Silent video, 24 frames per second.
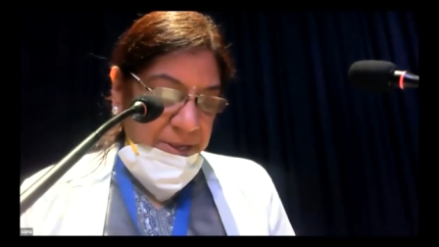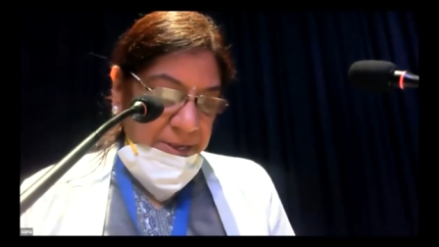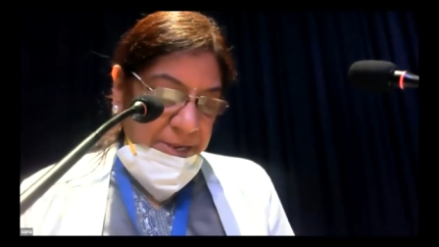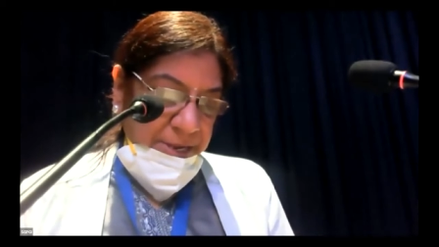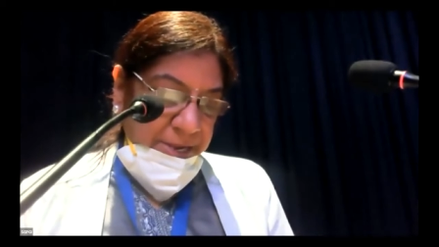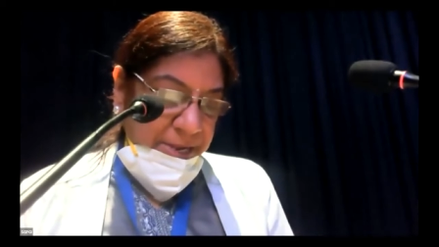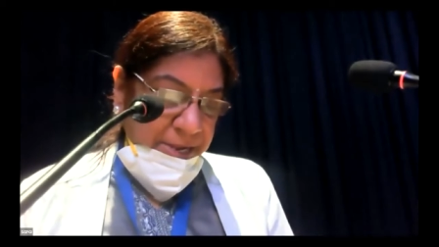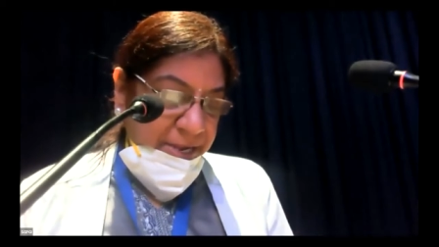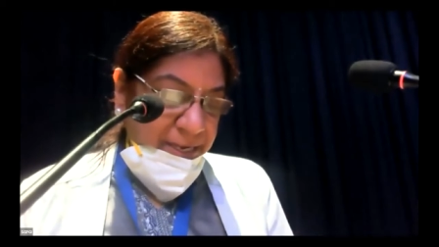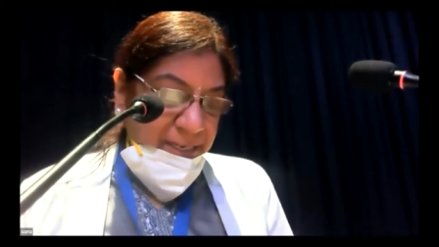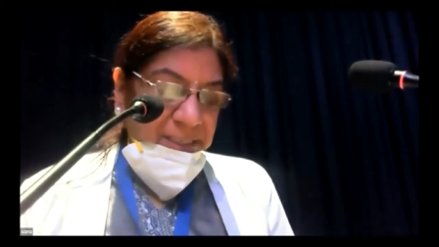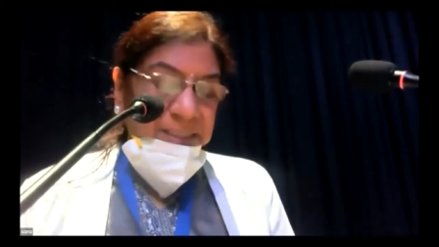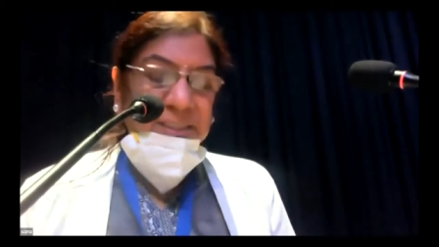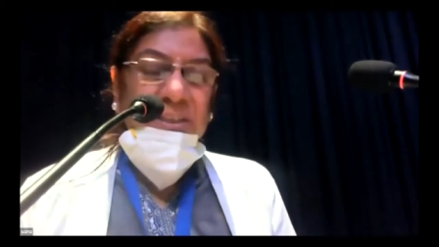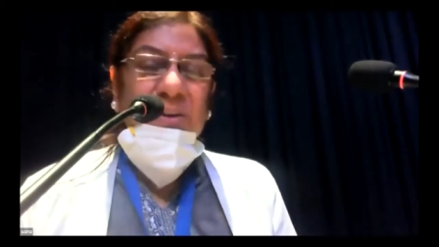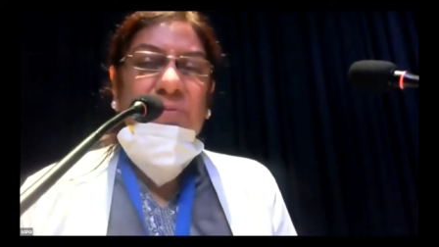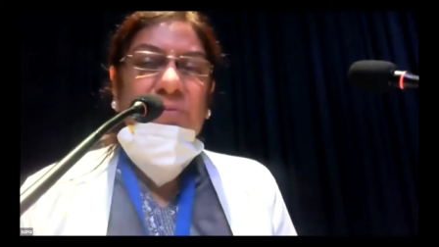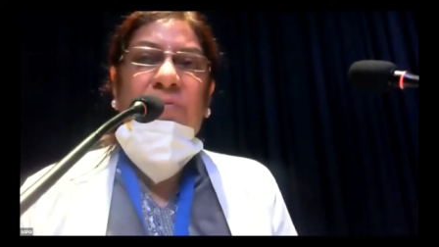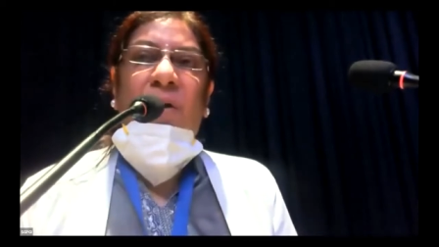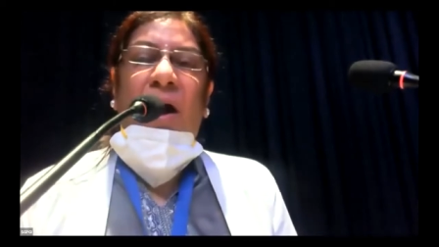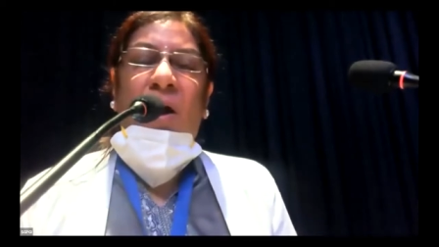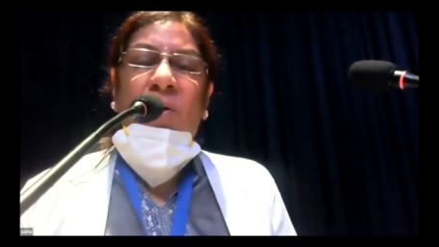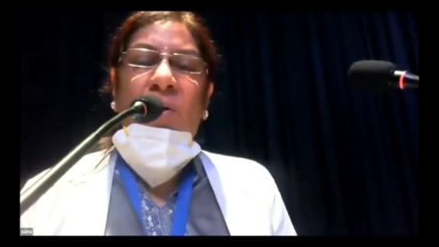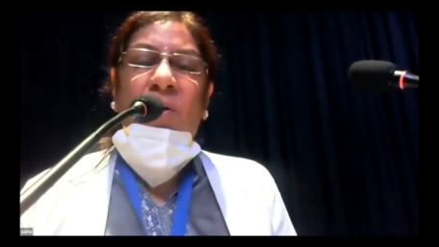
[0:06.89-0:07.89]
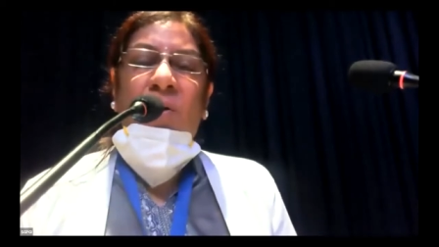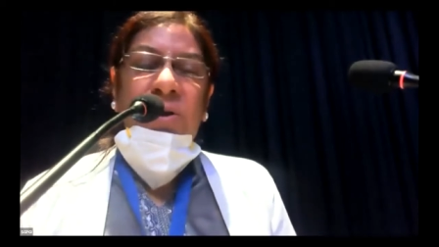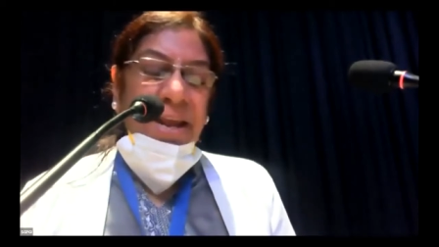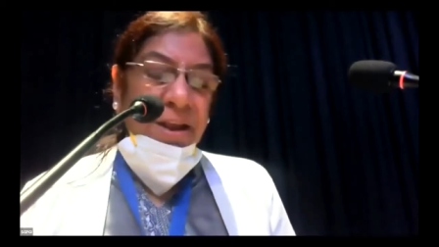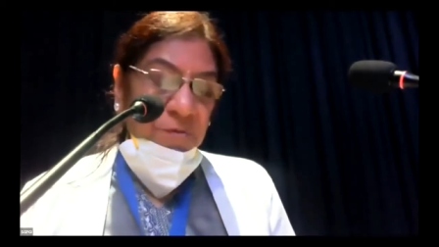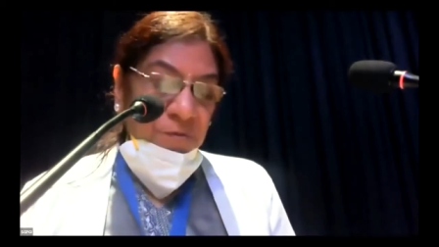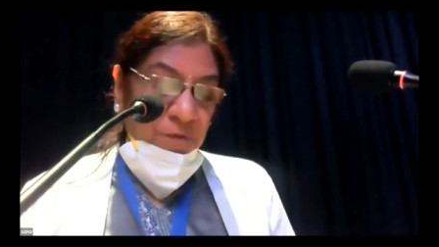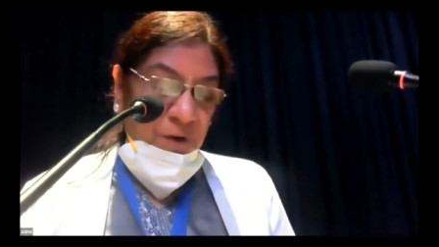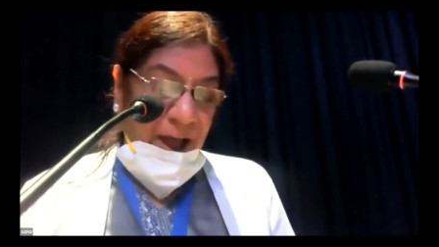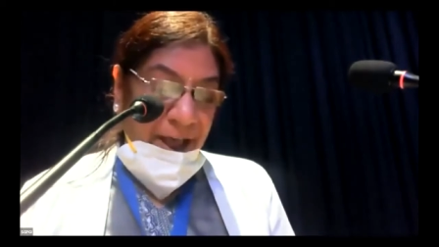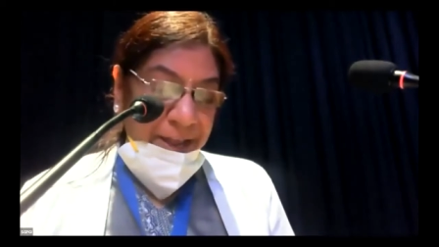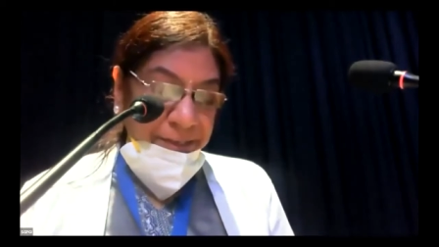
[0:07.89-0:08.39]
He is the
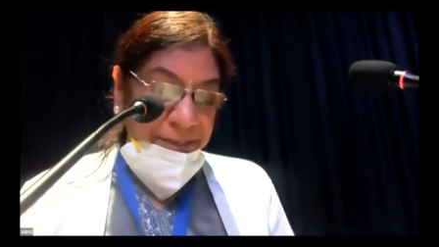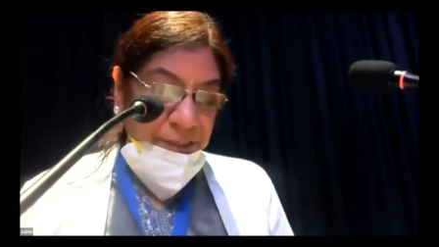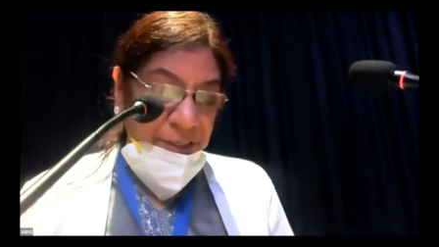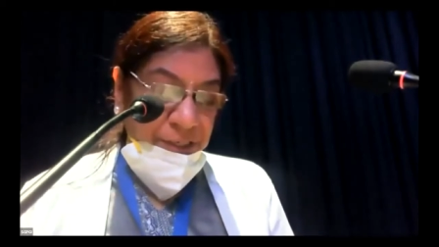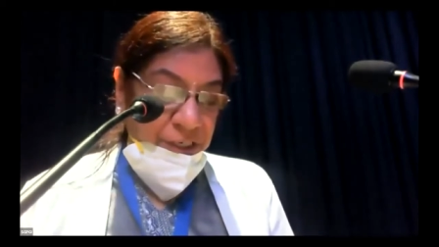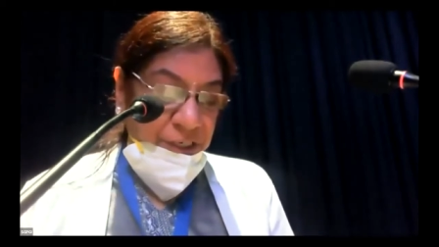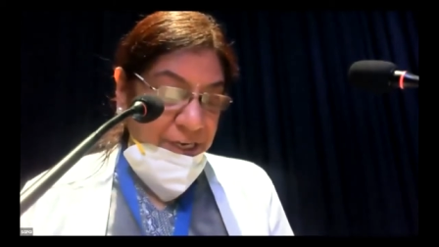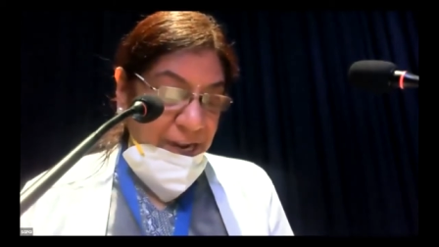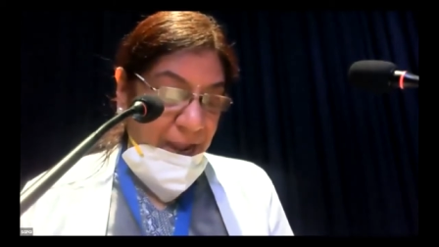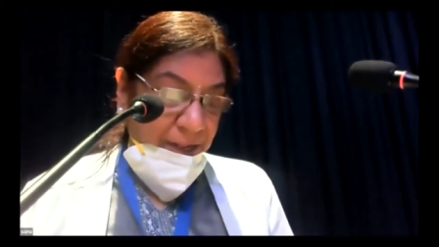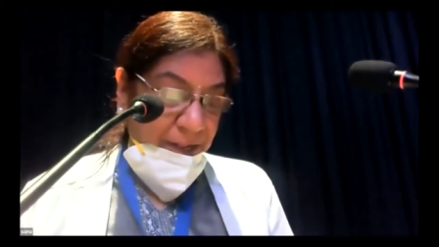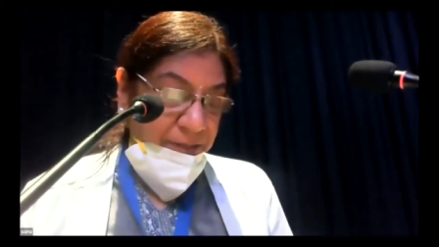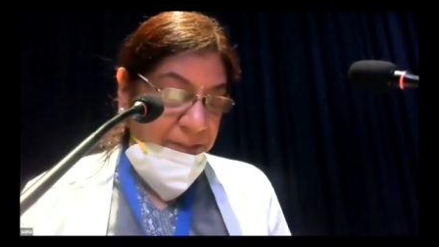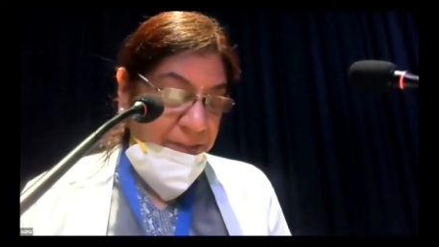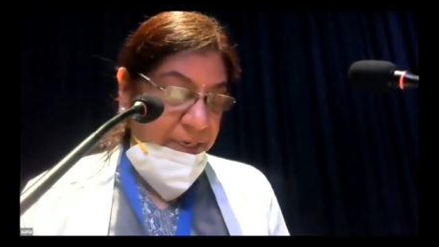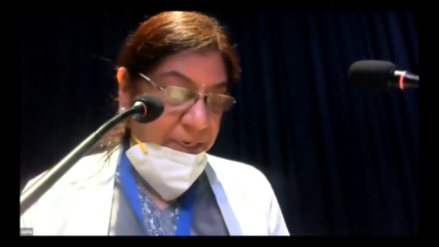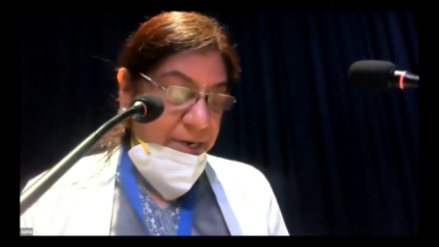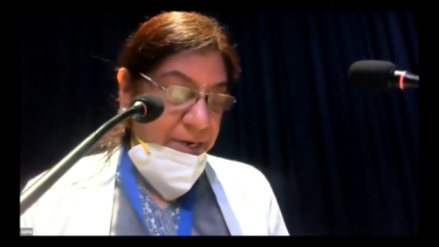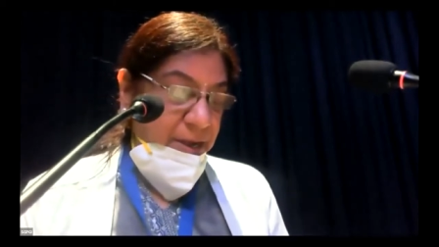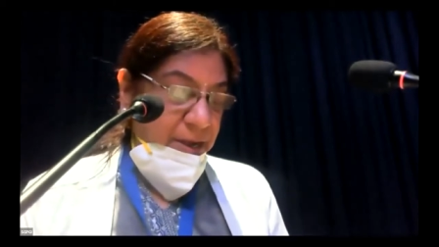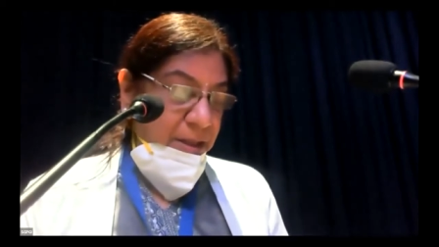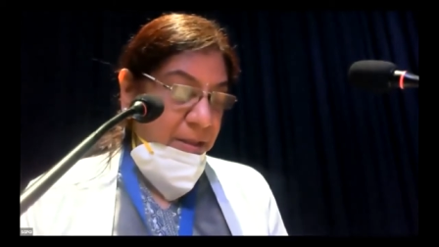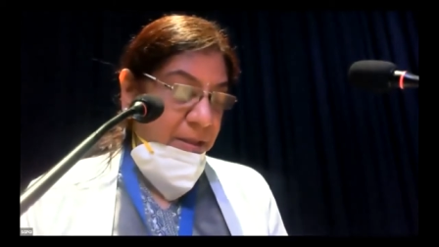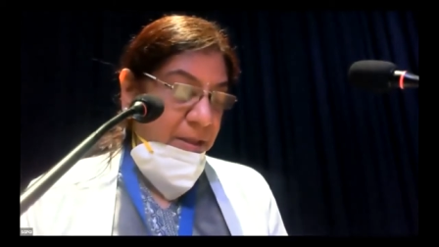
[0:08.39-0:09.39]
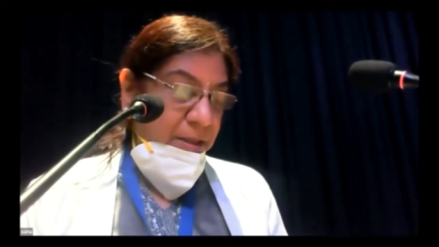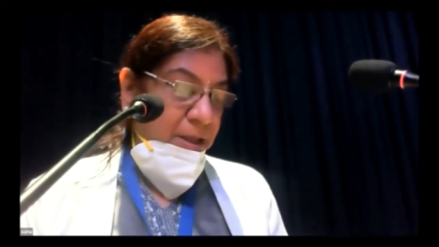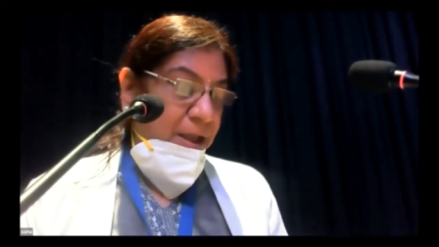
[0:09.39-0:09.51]
founding vice chancellor